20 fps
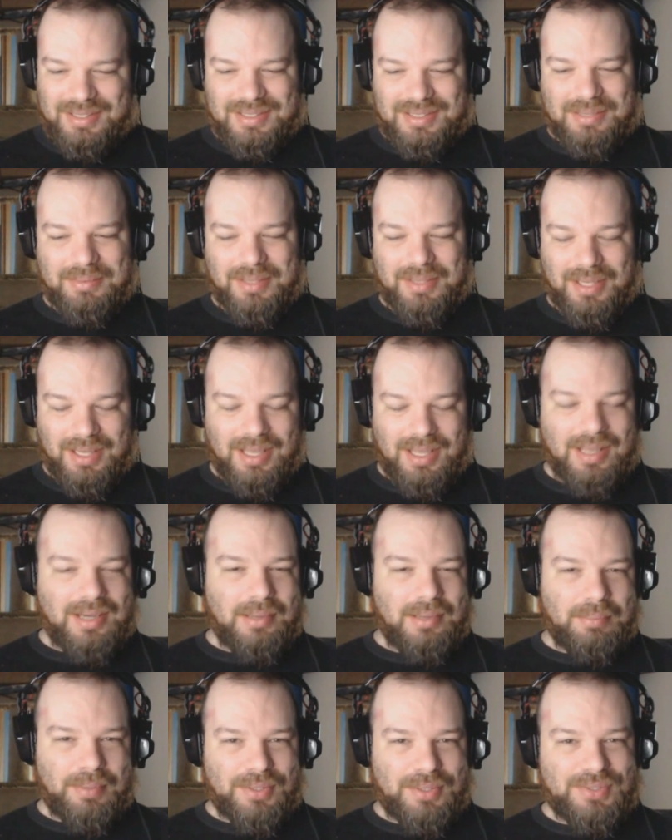Because I'm that
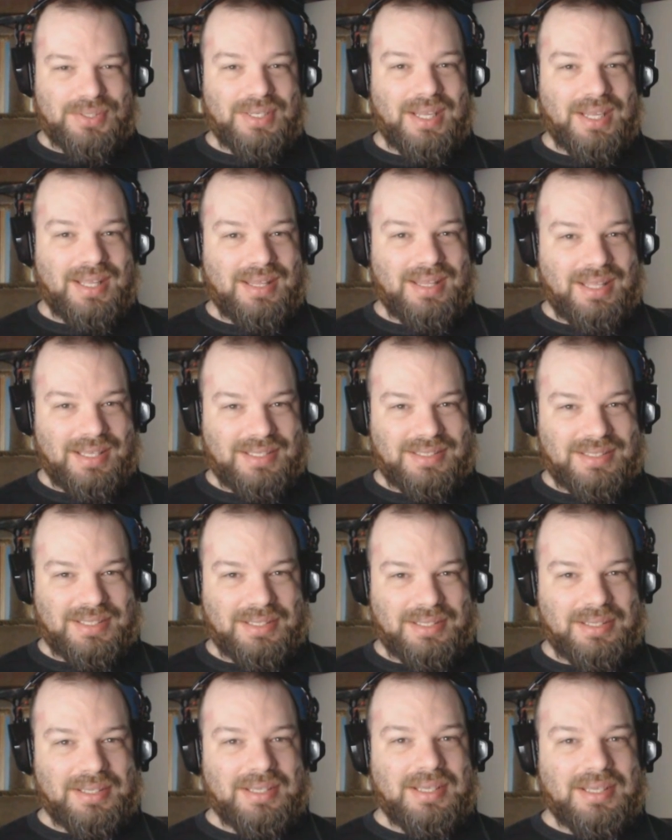kind of person that likes
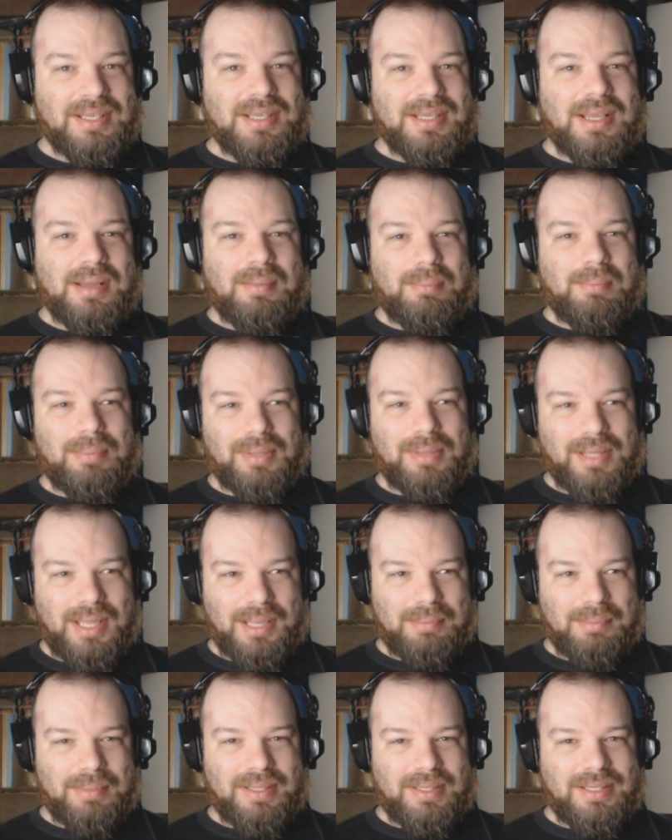to
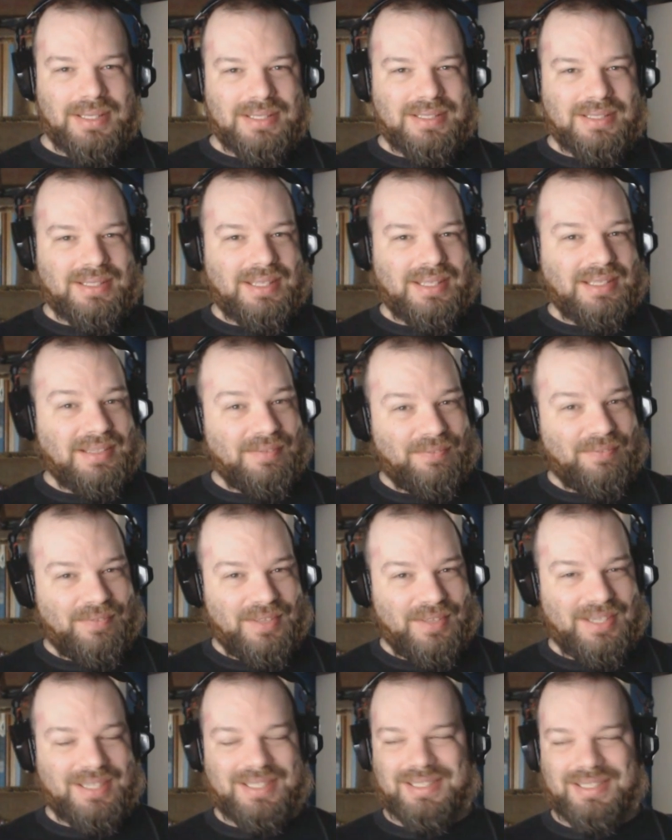play but doesn't like to
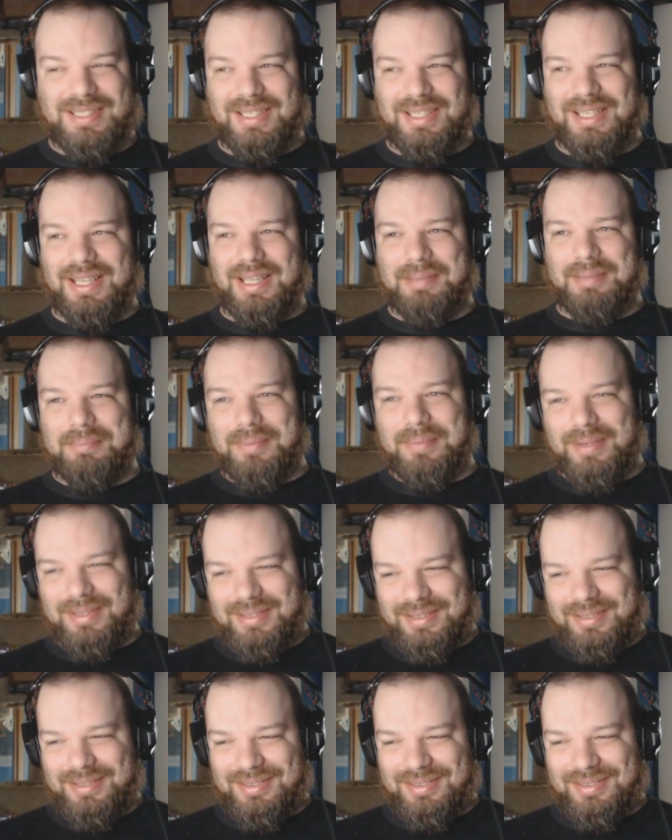finish the game.